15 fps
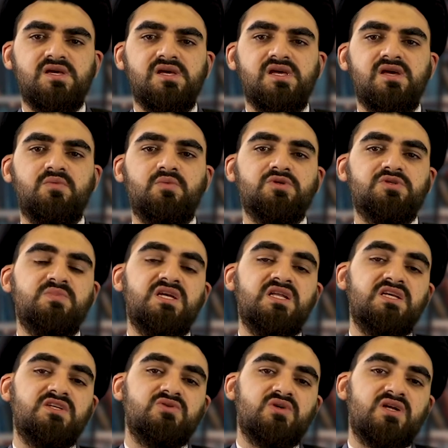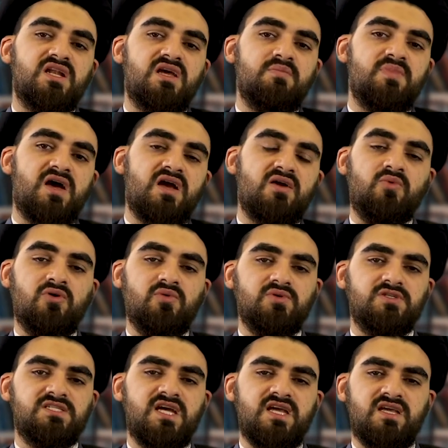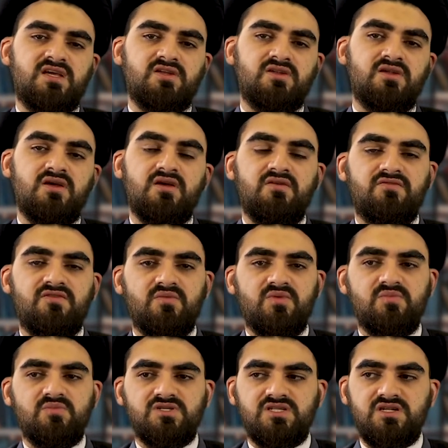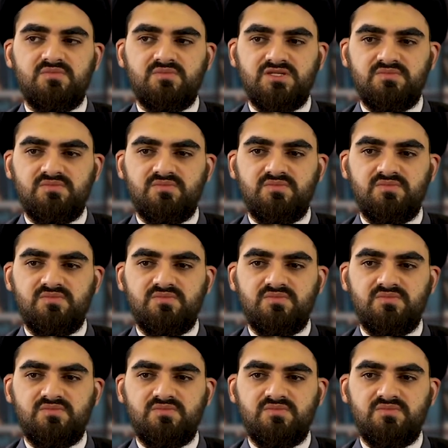it was merely to claim back what was taken from the Muslims.